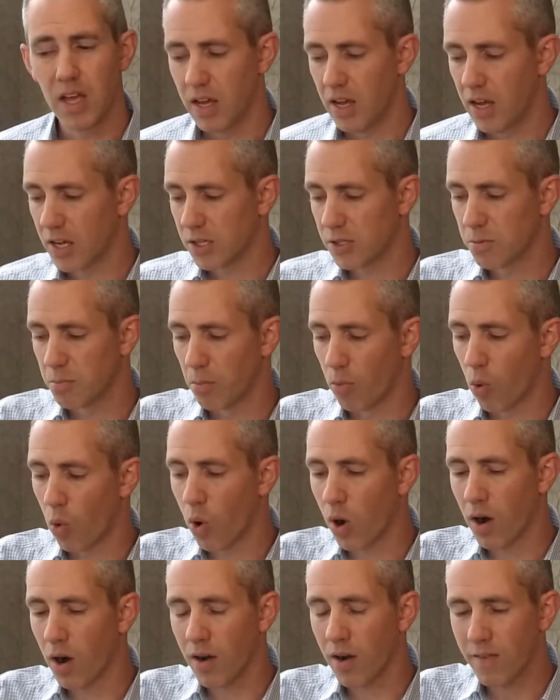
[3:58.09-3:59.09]
is
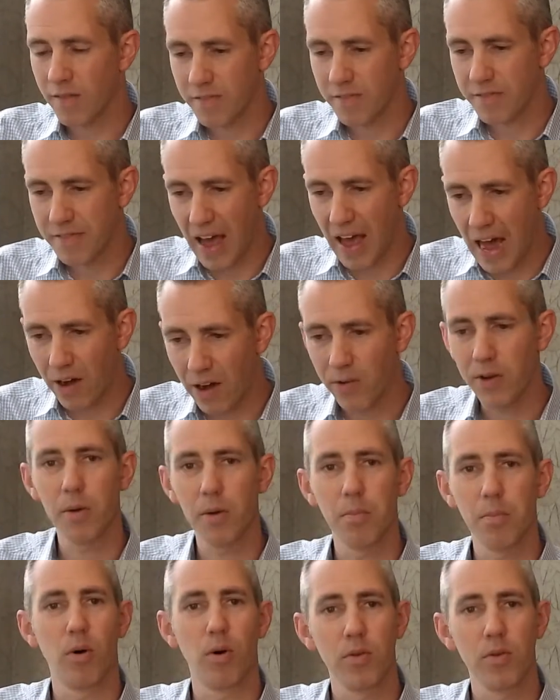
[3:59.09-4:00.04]
more valuable